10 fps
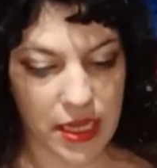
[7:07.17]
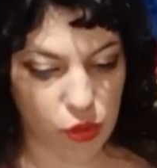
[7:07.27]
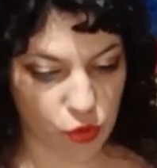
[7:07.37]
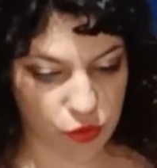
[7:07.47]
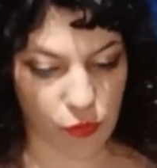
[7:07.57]

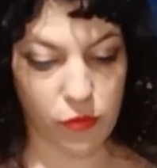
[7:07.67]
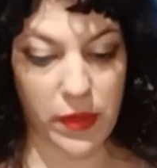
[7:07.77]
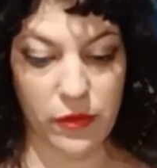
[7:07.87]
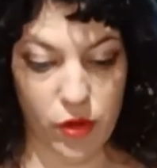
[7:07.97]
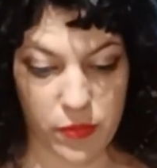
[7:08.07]
It was formed
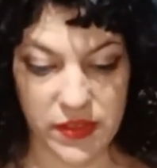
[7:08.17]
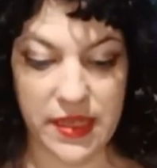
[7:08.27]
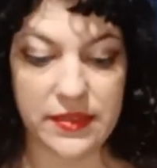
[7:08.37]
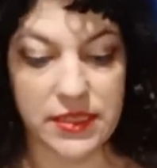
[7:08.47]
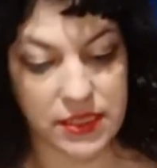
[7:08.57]
by
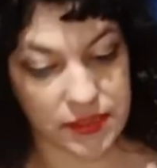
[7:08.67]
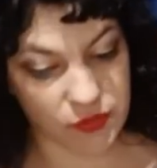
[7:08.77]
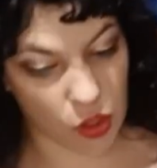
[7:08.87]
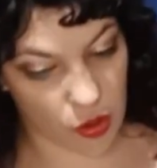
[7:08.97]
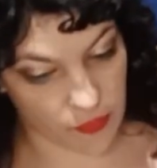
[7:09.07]

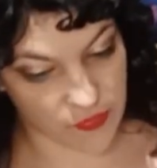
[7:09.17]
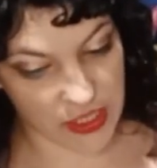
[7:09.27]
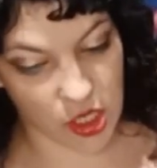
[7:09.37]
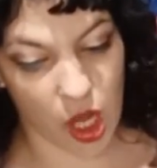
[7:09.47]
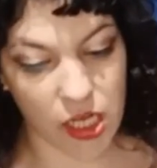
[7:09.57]
representatives of
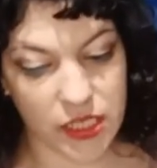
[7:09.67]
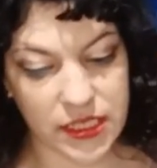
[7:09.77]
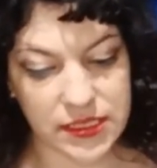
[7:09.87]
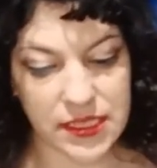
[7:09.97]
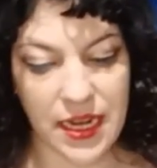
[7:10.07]
the
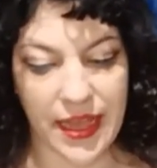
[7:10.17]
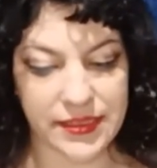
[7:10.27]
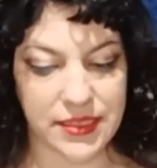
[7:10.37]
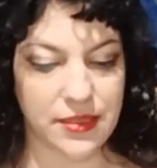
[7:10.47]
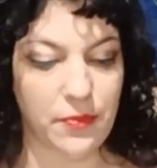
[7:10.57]
colonies
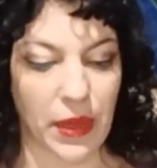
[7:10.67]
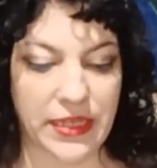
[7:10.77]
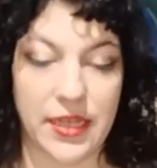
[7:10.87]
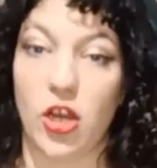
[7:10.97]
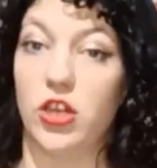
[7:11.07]
elected
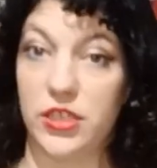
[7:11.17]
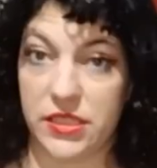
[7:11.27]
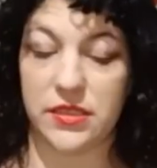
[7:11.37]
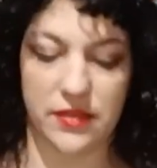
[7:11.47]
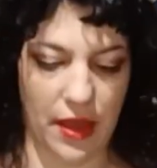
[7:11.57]
by the
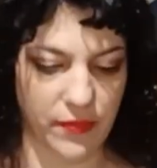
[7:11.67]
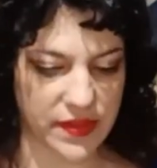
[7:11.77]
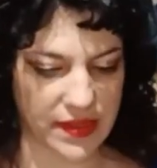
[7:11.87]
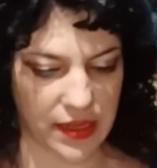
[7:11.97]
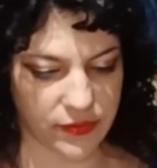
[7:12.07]
colonists
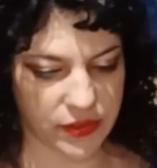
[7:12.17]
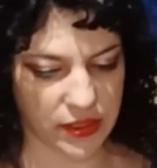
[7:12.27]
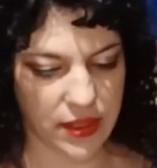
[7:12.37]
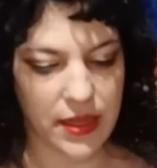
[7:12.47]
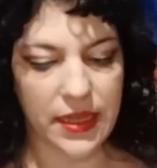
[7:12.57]
themselves.